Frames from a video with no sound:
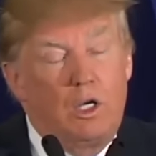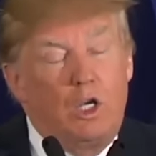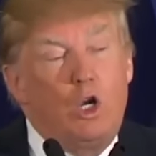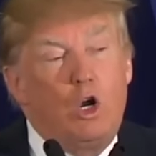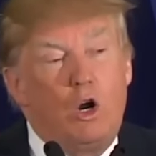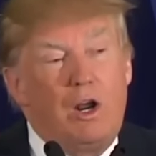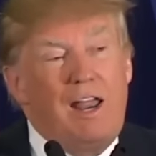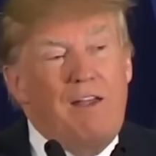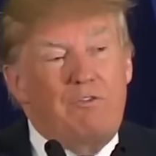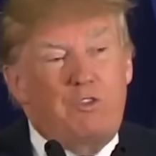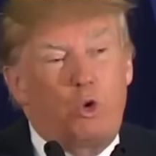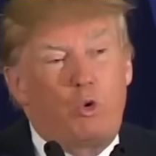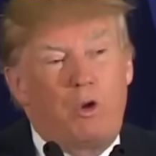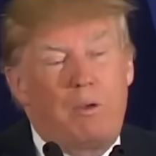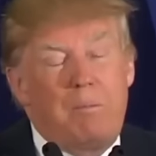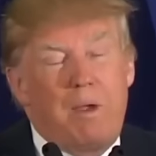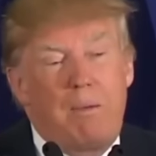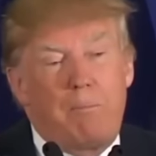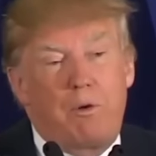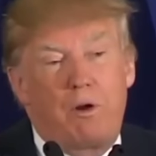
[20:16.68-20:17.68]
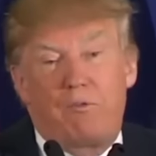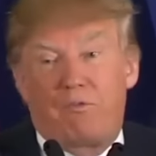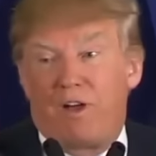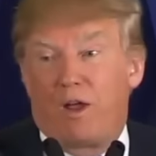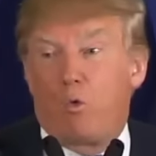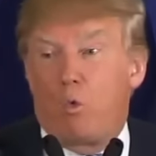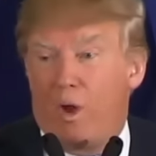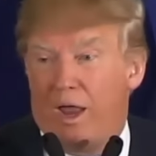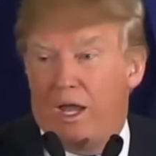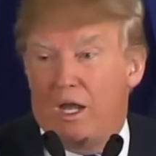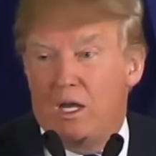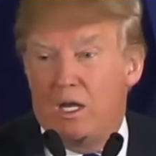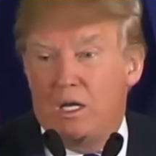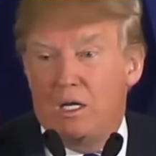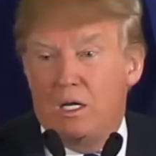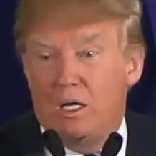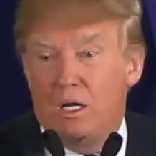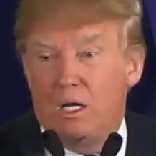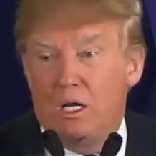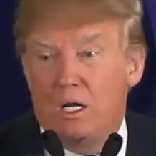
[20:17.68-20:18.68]
You don't have to remember if I win.
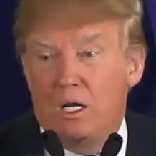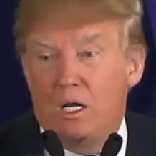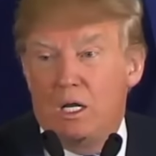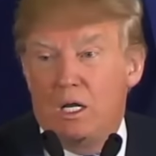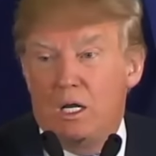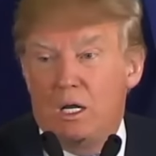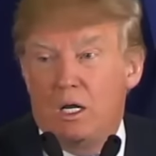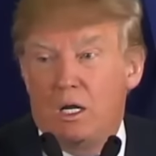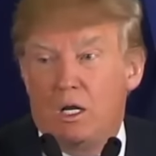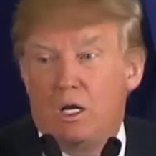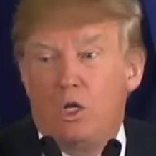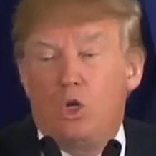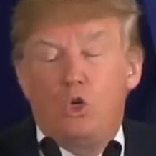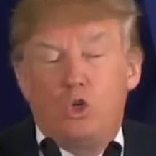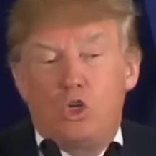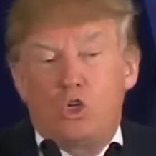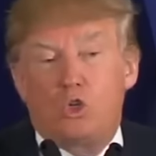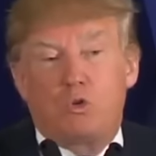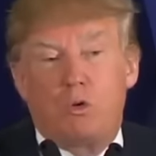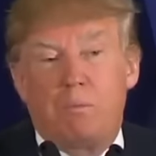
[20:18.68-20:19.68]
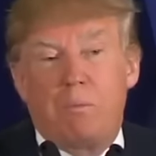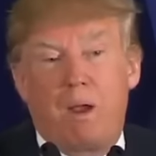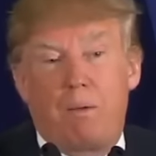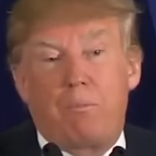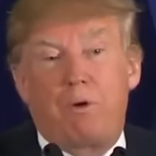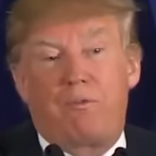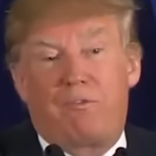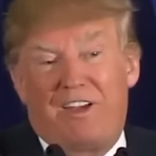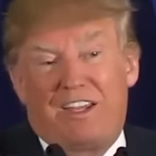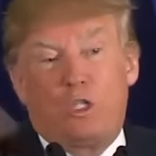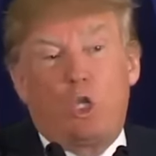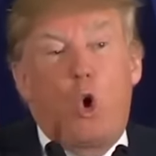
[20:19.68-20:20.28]
You just remember if I